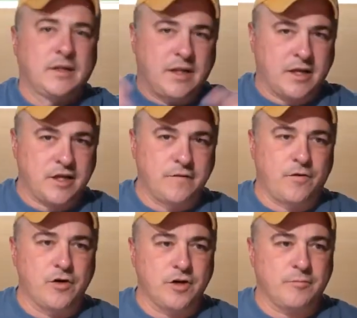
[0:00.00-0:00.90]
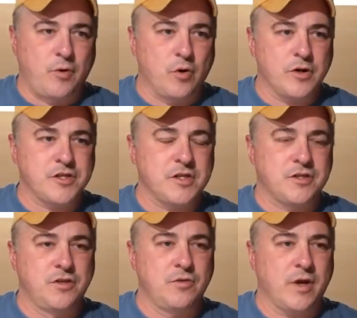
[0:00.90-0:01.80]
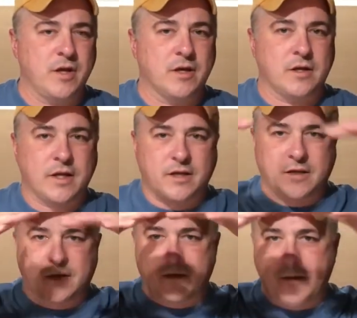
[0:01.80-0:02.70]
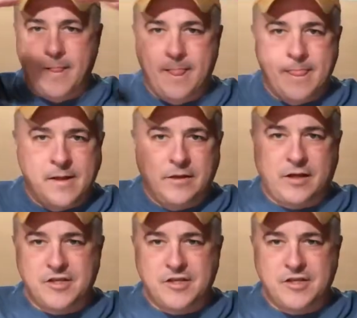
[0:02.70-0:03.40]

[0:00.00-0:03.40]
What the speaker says: Then I converted a porch into I